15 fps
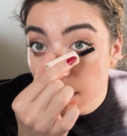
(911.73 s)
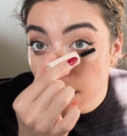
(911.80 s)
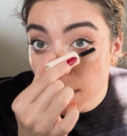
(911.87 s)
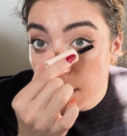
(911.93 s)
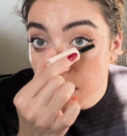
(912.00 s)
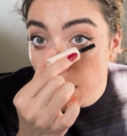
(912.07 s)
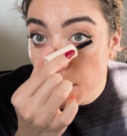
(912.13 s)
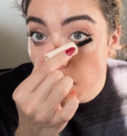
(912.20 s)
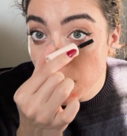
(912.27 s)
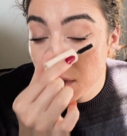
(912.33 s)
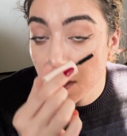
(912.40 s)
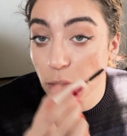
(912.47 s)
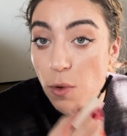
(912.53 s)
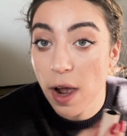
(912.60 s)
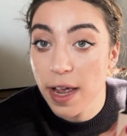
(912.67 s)

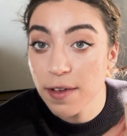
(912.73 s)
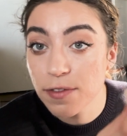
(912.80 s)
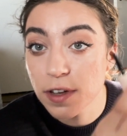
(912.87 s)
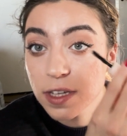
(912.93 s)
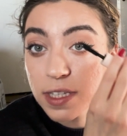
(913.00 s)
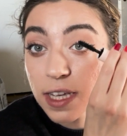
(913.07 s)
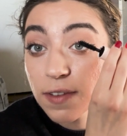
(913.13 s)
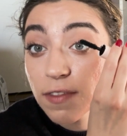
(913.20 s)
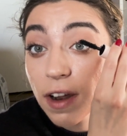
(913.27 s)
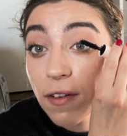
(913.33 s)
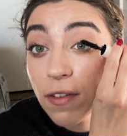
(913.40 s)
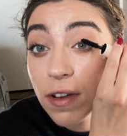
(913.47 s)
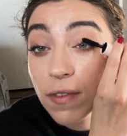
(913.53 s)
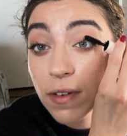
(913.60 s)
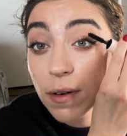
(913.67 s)
supposed wife because they've never
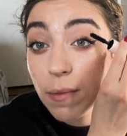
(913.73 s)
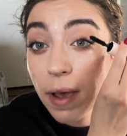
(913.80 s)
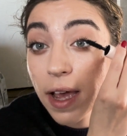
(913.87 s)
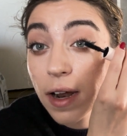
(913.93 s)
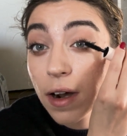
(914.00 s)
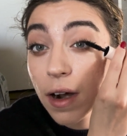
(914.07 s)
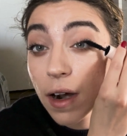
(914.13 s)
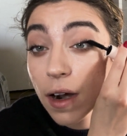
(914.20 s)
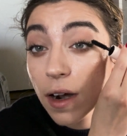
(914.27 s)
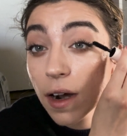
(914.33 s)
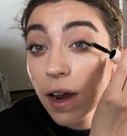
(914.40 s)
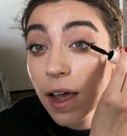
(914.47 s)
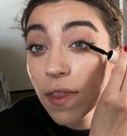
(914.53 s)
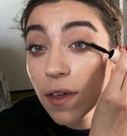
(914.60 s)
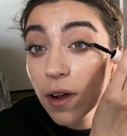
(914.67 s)
even met her
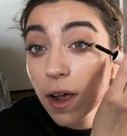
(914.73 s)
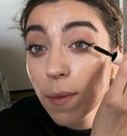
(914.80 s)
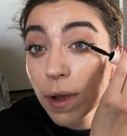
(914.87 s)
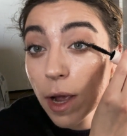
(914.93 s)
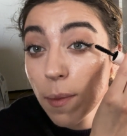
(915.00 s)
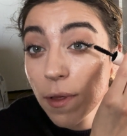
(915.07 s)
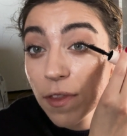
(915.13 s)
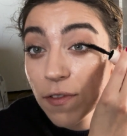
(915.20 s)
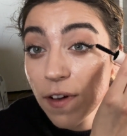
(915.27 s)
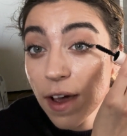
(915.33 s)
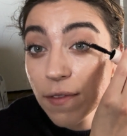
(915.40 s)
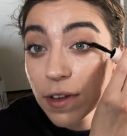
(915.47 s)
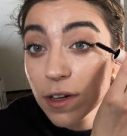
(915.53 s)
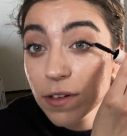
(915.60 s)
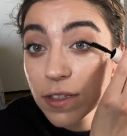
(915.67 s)
and they're coming up on the
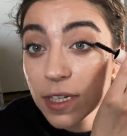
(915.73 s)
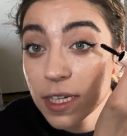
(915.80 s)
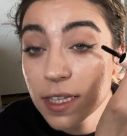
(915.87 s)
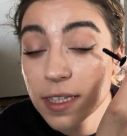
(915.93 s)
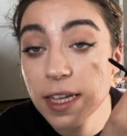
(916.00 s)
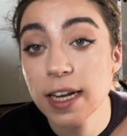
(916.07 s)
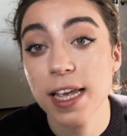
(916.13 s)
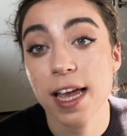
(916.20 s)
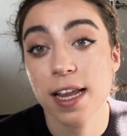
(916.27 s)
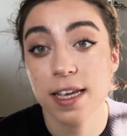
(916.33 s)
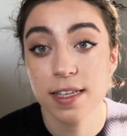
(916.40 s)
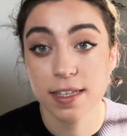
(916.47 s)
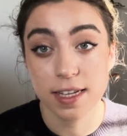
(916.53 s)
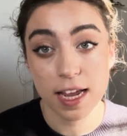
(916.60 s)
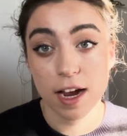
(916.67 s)
5 years and he's gonna get
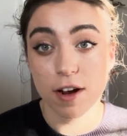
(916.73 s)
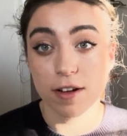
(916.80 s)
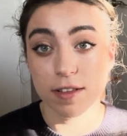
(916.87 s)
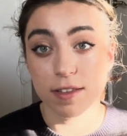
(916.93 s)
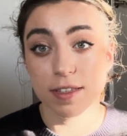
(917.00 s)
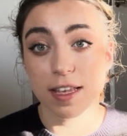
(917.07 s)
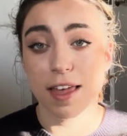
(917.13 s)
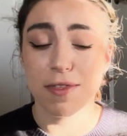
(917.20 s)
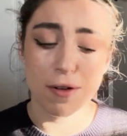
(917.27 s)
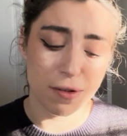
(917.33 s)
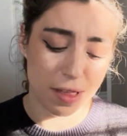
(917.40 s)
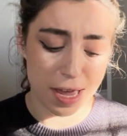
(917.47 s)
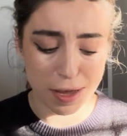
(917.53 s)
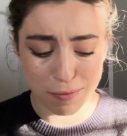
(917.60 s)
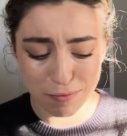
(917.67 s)
his inheritance and they're
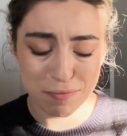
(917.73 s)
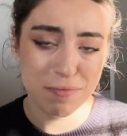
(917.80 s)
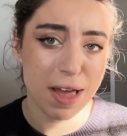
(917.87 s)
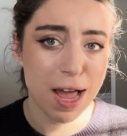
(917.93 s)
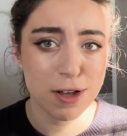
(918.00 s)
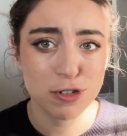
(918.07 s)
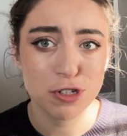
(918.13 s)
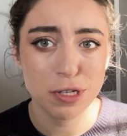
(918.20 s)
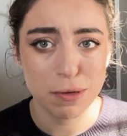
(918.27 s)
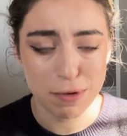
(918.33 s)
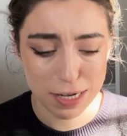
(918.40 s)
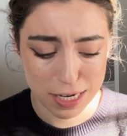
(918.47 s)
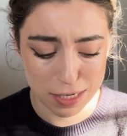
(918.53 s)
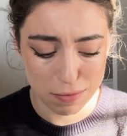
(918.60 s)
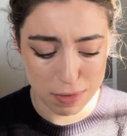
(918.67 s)
like actually we
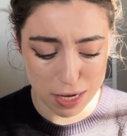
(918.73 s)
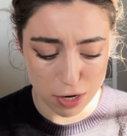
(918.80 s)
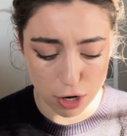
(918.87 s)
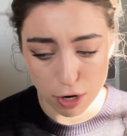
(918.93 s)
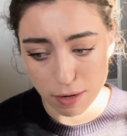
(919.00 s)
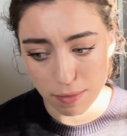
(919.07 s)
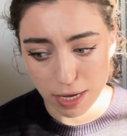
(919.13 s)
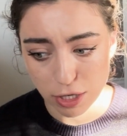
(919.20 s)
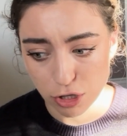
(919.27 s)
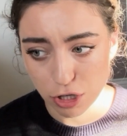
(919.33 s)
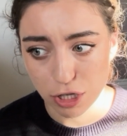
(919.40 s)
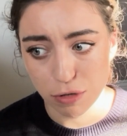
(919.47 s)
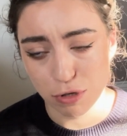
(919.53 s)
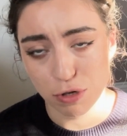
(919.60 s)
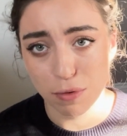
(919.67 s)
need to meet her and make sure
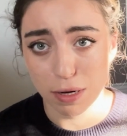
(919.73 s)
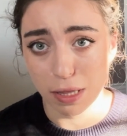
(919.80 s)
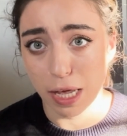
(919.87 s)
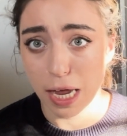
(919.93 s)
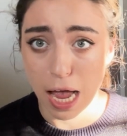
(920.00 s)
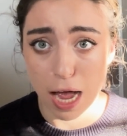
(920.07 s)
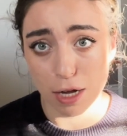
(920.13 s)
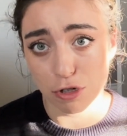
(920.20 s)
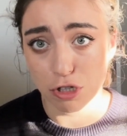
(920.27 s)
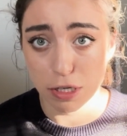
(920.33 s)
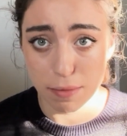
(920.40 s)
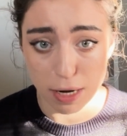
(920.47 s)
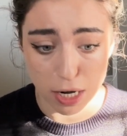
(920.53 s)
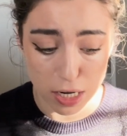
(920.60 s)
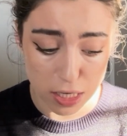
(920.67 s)
you two are like actually
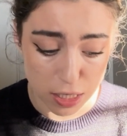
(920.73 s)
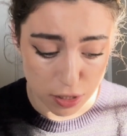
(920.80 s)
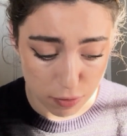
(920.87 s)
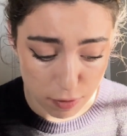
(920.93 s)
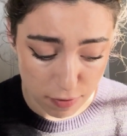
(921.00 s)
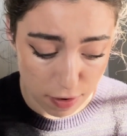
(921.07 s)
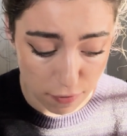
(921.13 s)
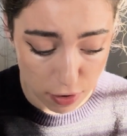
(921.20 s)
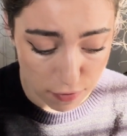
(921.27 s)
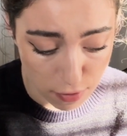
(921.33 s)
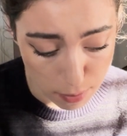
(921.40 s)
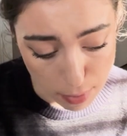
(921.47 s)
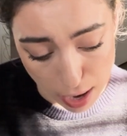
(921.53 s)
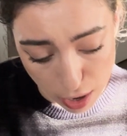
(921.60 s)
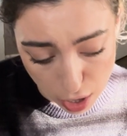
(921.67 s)
married because we've never even
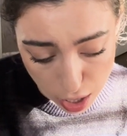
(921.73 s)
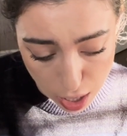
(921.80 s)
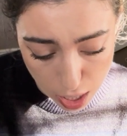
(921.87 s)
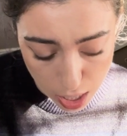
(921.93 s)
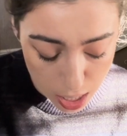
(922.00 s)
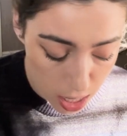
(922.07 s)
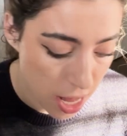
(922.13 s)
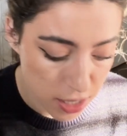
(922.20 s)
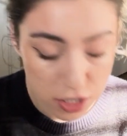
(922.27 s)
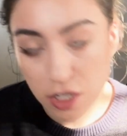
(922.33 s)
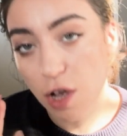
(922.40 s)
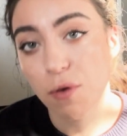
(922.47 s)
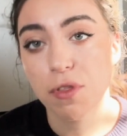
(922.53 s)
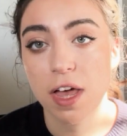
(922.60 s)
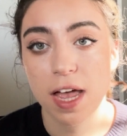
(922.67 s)
met her, and
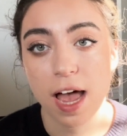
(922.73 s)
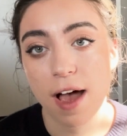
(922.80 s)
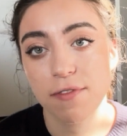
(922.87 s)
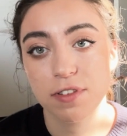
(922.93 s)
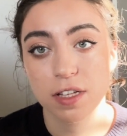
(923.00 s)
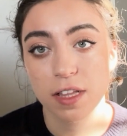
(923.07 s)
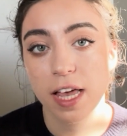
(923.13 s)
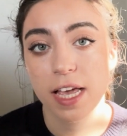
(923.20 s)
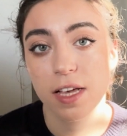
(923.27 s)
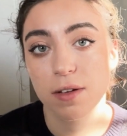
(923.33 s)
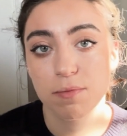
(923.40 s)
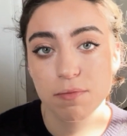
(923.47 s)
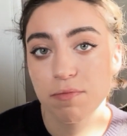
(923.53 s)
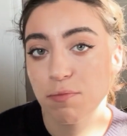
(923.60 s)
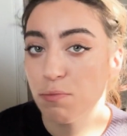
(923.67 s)
so they have to like
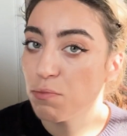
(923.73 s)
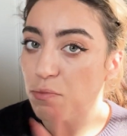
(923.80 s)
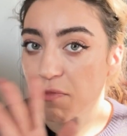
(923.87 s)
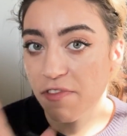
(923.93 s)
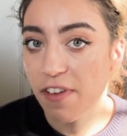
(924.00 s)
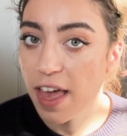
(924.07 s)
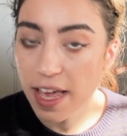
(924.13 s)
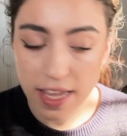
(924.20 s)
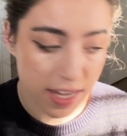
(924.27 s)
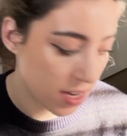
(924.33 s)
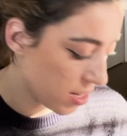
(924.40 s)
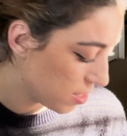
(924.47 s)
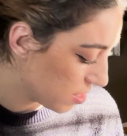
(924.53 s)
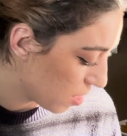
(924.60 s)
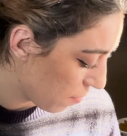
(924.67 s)
fake it
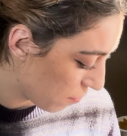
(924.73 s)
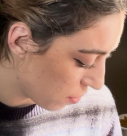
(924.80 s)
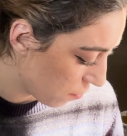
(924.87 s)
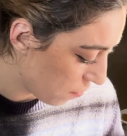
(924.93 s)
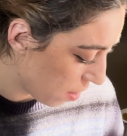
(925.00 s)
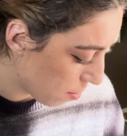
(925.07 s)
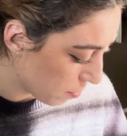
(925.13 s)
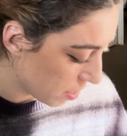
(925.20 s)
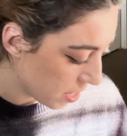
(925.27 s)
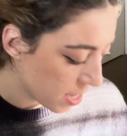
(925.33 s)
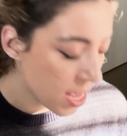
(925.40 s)
and stuff for the family.